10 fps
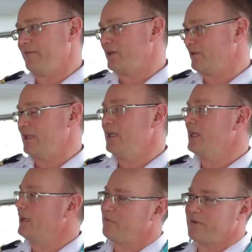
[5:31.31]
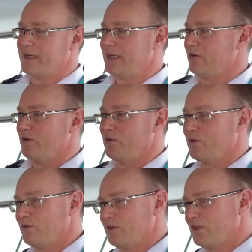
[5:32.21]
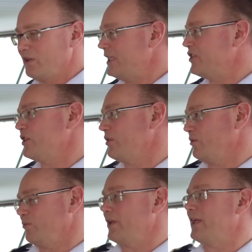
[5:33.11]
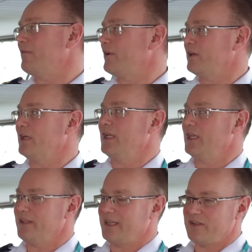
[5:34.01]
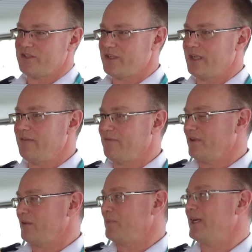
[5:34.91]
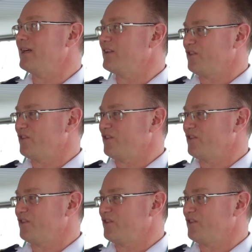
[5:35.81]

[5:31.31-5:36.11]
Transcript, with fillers: there is a fire. A fire or yeah. collision or whatever. Right, right. They are safe up here.